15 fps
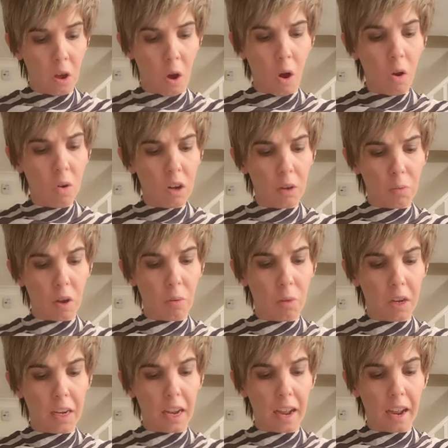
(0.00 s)
Only when
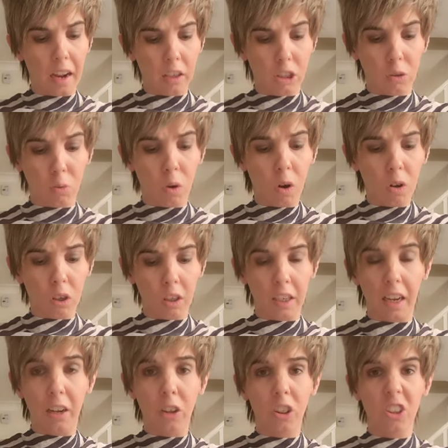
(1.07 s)
we get out to walk
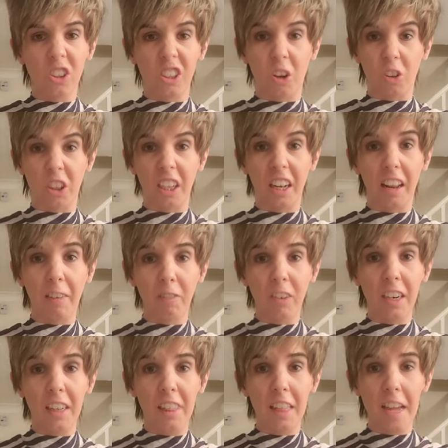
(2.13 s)
again and there's nothing left
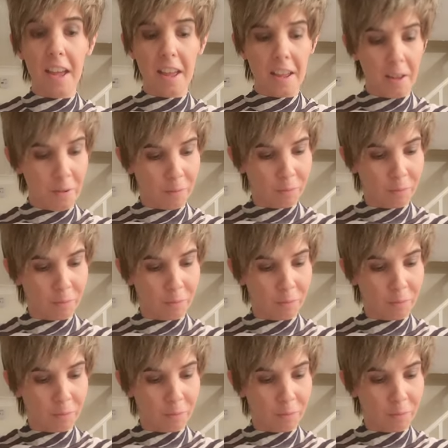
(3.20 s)
in there.